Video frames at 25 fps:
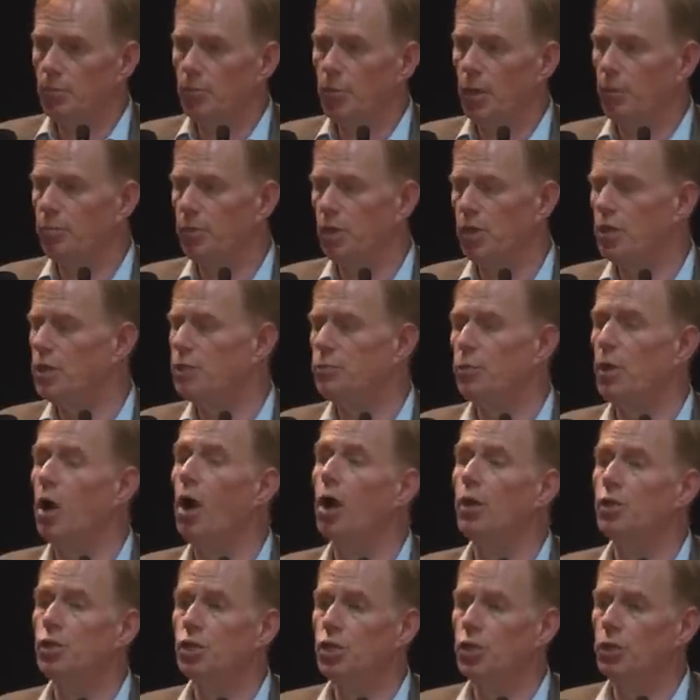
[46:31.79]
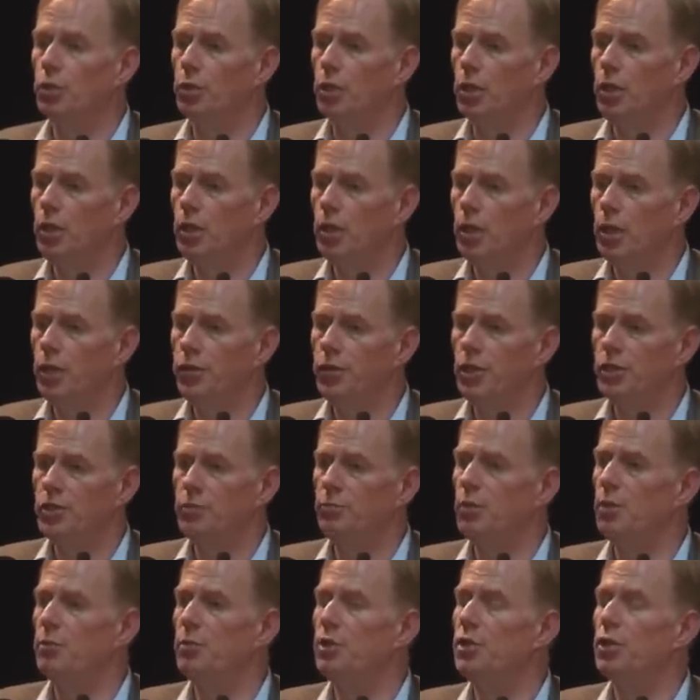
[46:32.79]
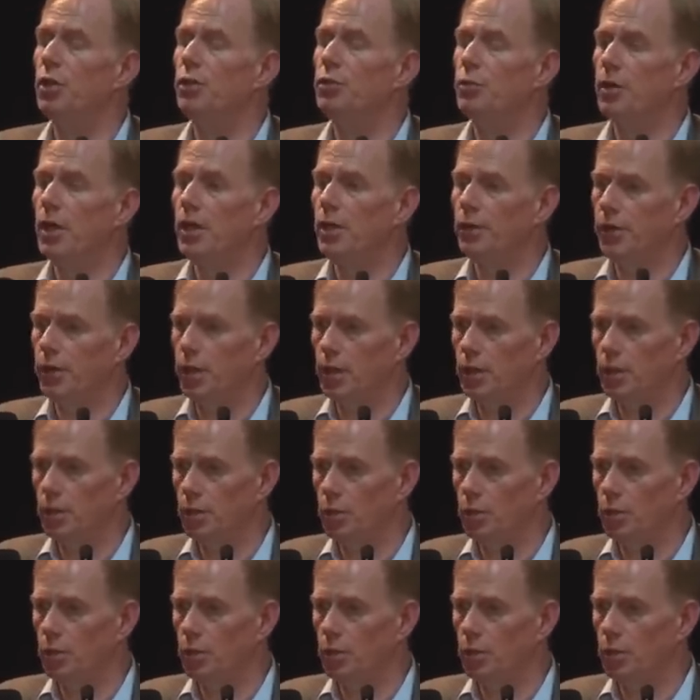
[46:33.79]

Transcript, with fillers: But because we're unsure, it doesn't mean we don't do anything.